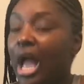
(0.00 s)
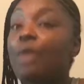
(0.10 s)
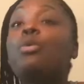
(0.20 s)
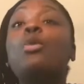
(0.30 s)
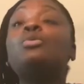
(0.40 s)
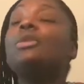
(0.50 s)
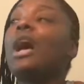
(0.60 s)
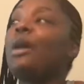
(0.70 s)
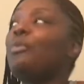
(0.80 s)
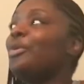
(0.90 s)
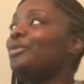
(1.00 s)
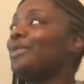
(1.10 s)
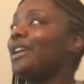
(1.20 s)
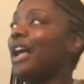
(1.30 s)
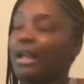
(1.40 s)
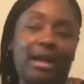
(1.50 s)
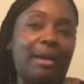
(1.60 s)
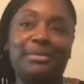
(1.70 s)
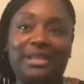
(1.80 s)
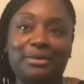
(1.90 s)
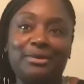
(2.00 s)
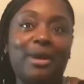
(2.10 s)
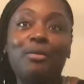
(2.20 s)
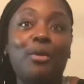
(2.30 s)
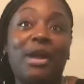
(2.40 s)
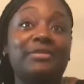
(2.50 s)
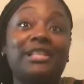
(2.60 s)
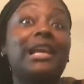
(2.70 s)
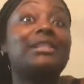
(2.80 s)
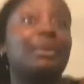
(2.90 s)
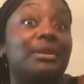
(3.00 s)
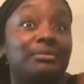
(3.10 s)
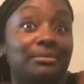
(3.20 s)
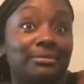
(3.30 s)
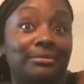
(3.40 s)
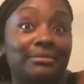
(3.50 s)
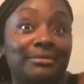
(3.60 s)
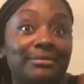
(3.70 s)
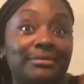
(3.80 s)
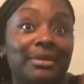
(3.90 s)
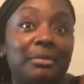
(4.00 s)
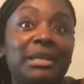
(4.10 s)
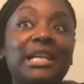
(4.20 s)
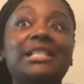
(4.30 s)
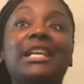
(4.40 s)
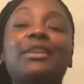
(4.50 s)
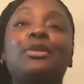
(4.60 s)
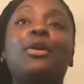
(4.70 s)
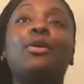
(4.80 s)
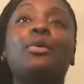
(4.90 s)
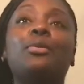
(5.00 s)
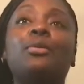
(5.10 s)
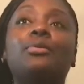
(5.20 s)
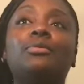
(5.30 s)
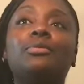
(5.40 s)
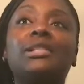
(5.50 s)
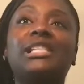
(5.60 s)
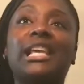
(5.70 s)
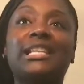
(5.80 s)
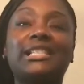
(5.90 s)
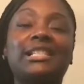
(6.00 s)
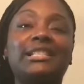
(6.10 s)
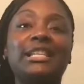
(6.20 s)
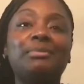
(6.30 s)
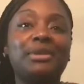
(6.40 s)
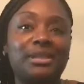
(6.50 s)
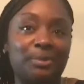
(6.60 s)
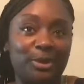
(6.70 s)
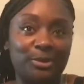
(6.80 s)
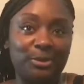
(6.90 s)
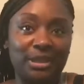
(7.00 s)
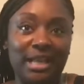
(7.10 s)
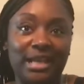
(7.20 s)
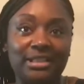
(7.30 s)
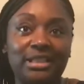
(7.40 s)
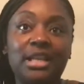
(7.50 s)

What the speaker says: I won't. I'm gonna tell you, I won't have sex with him because I know sex is a deeper spiritual connection.